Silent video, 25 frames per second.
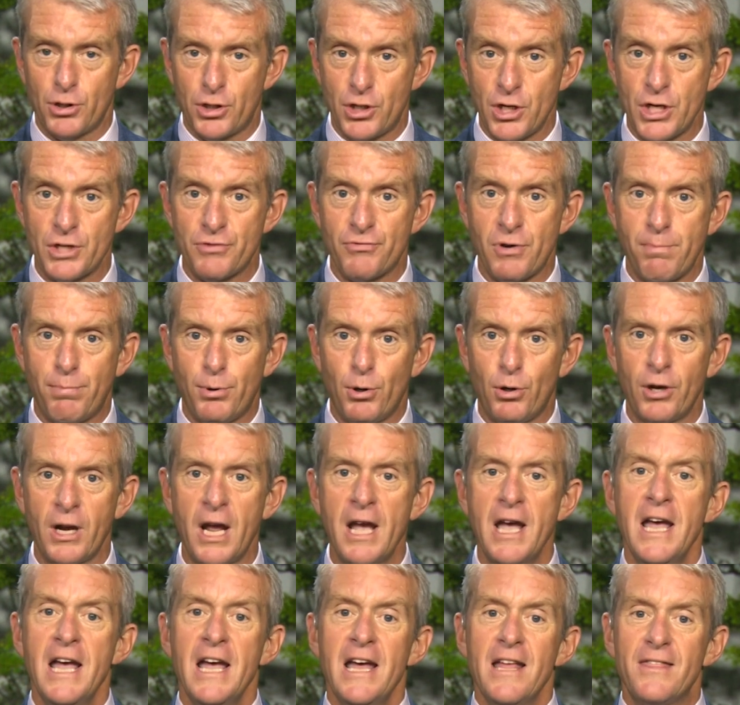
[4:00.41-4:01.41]
Rapporteur's
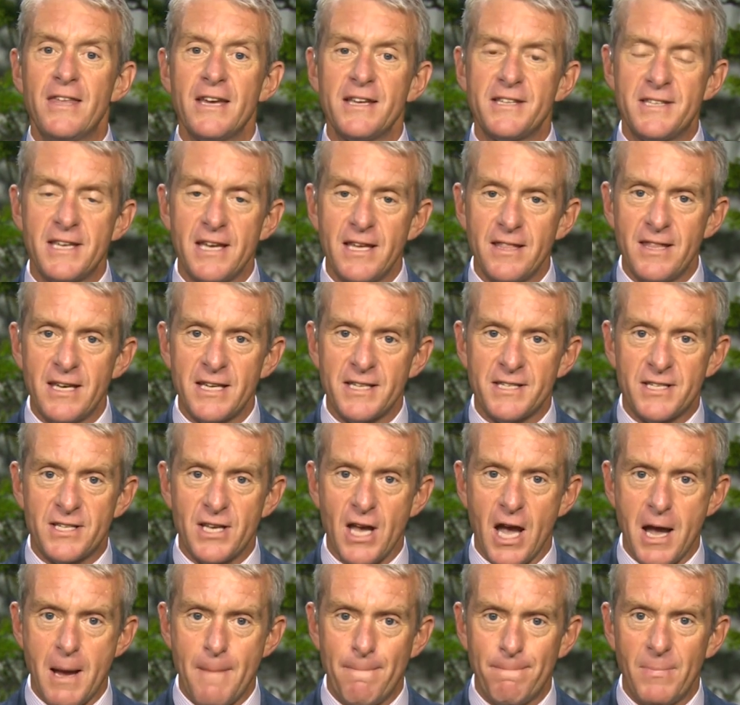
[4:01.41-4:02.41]
report. This
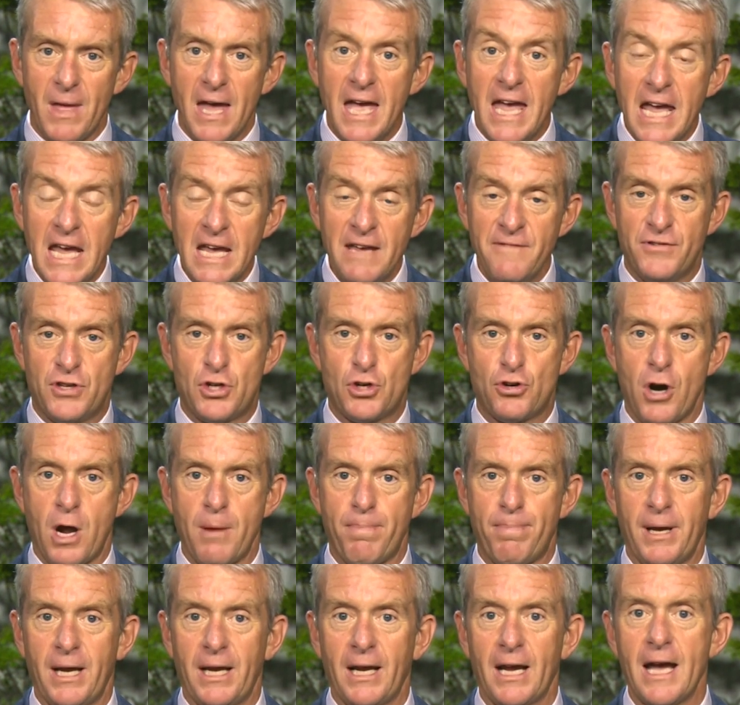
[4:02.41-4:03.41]
this um,
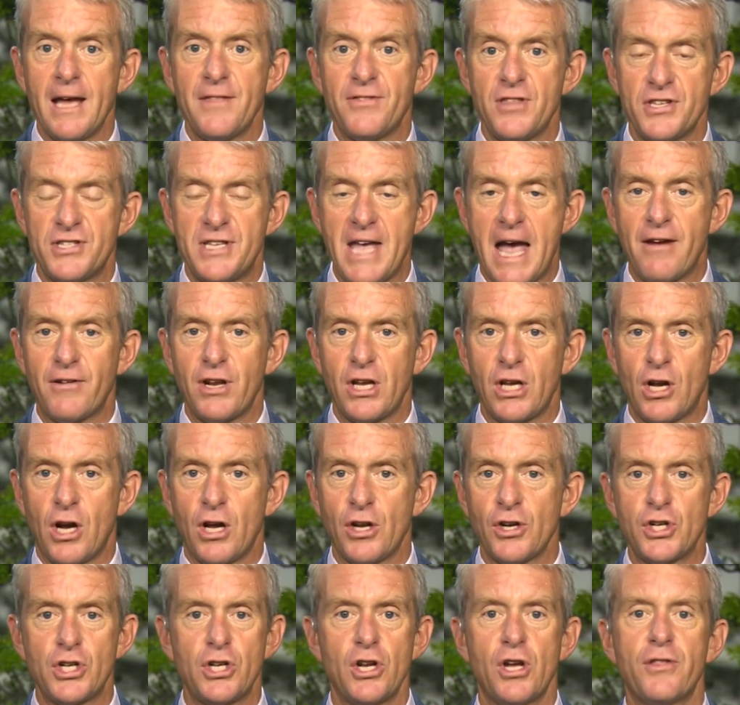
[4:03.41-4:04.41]
eavesdropping at the Saudi
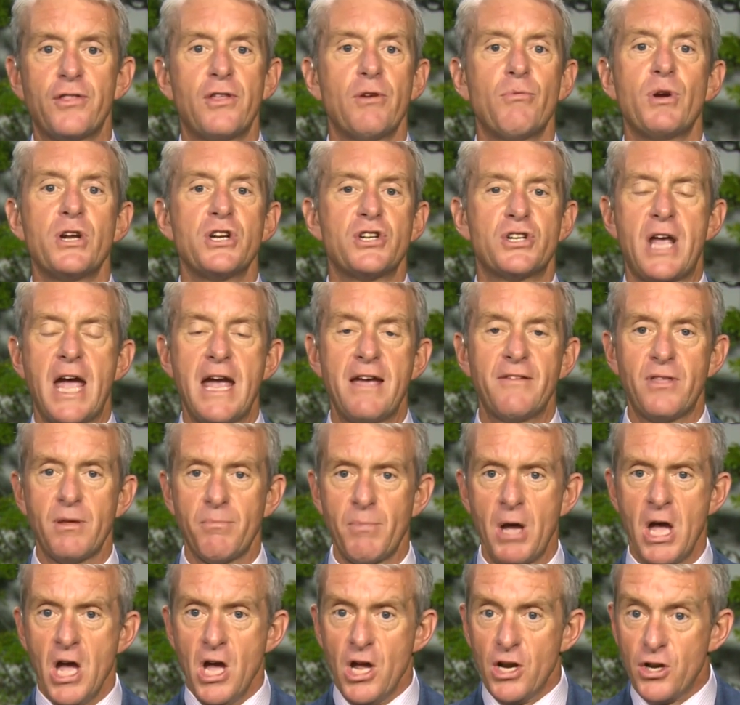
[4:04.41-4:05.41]
consulate, which
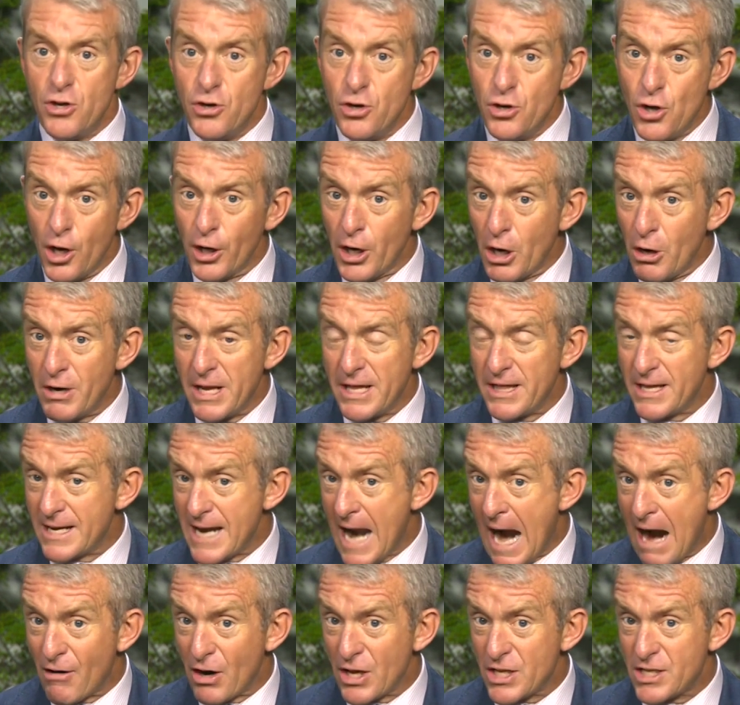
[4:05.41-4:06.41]
gave them not only
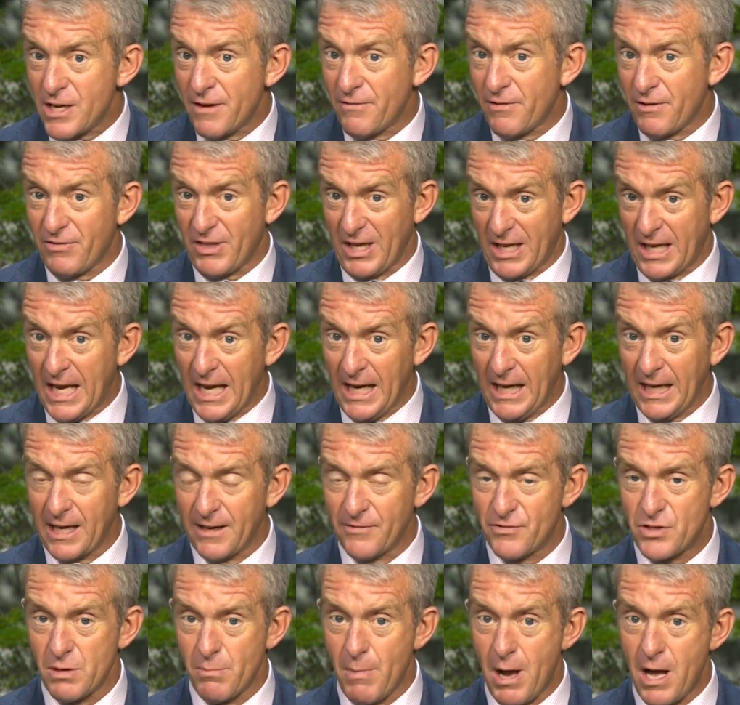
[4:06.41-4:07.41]
the narrative of the
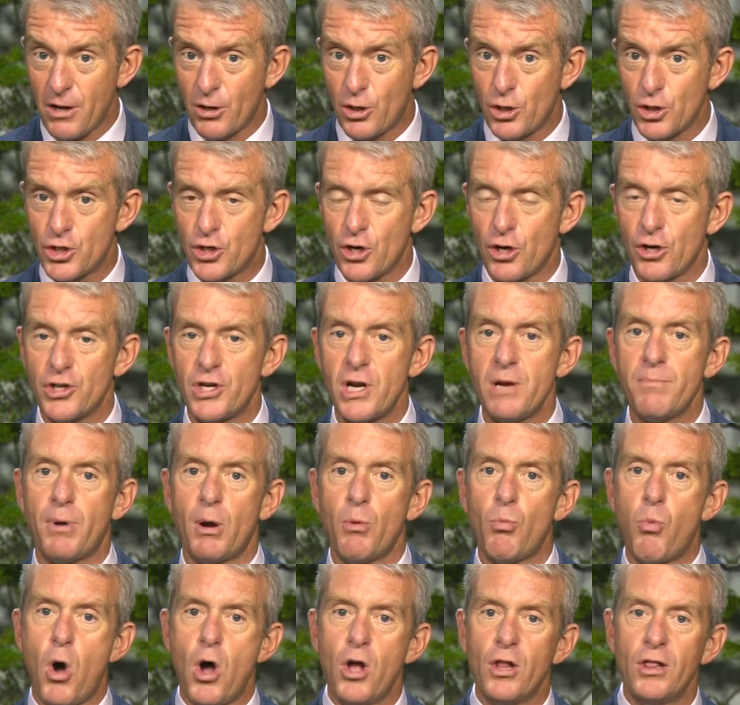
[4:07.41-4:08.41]
killing of Jamal
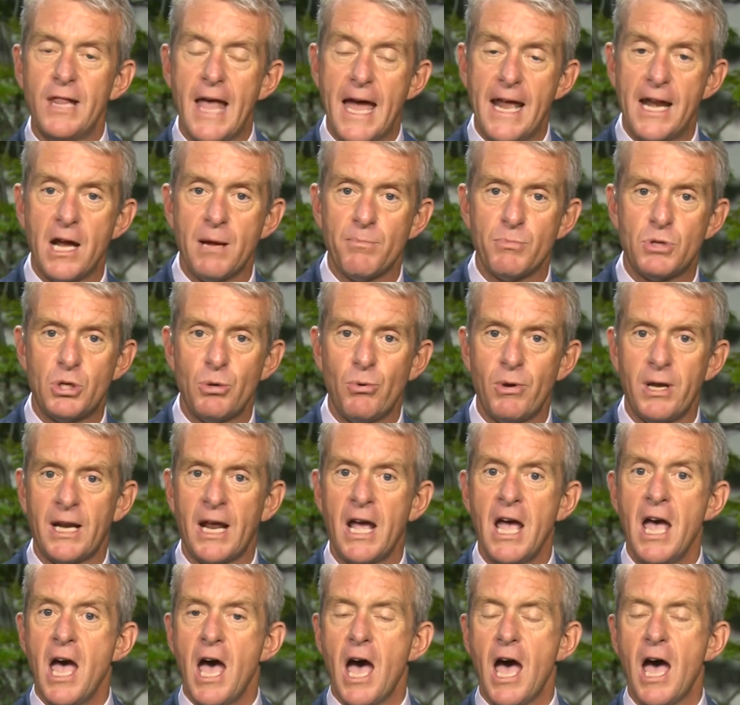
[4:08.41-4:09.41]
Khashoggi, but what led up to
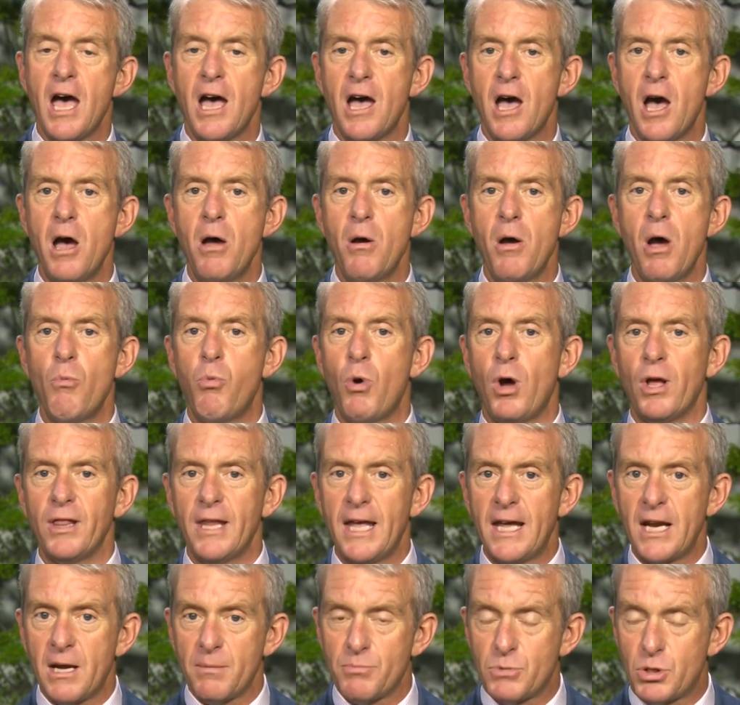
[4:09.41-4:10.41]
it, uh, uh,
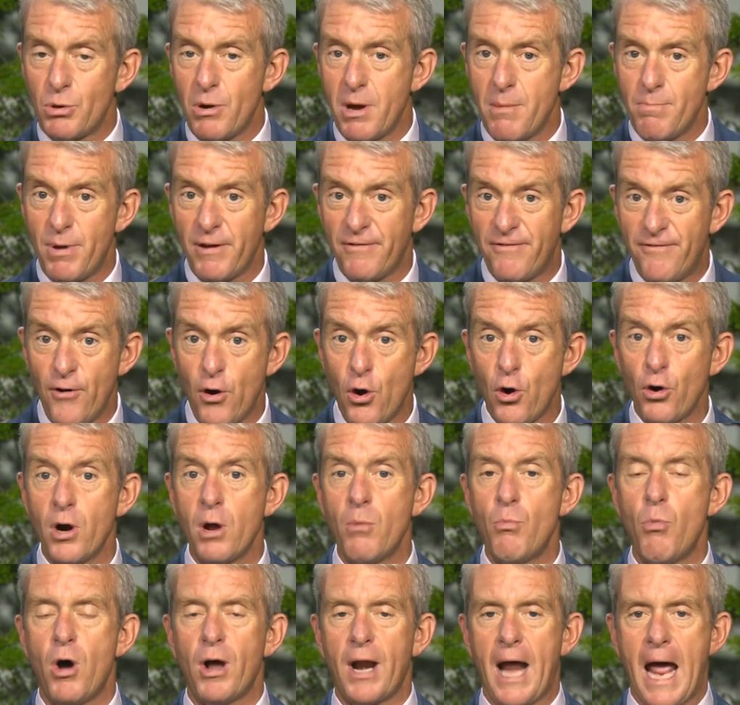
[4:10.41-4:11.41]
what led up to it
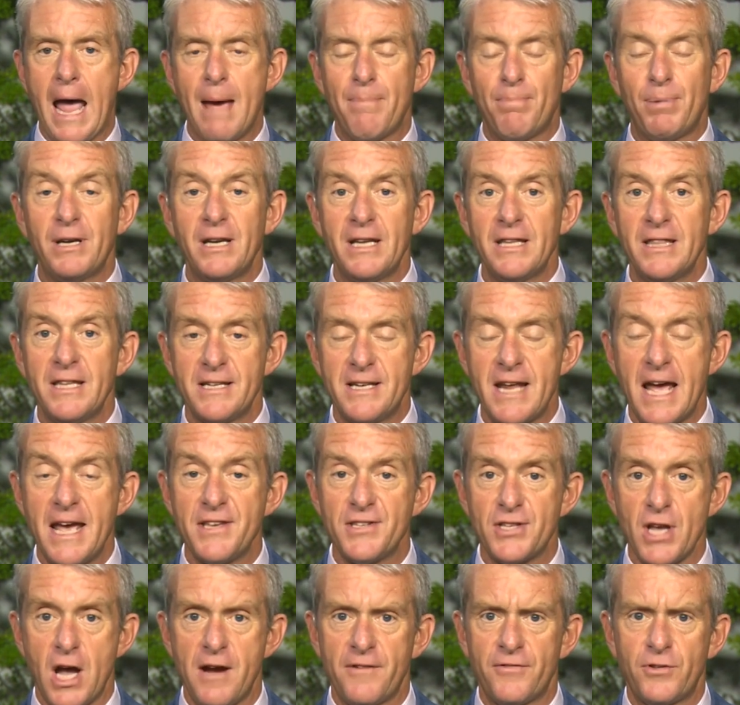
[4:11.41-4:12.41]
before, and what happened in the
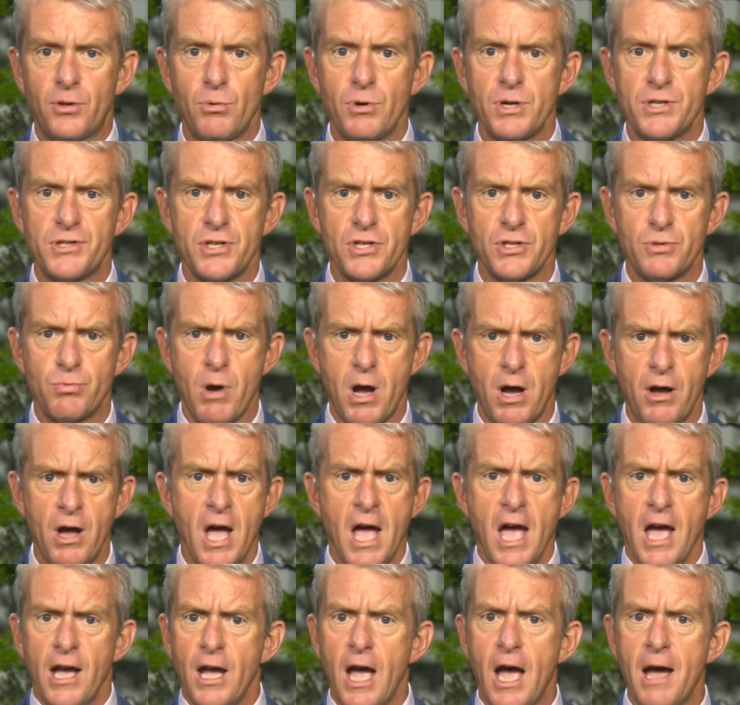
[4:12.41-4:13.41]
days afterwards as well.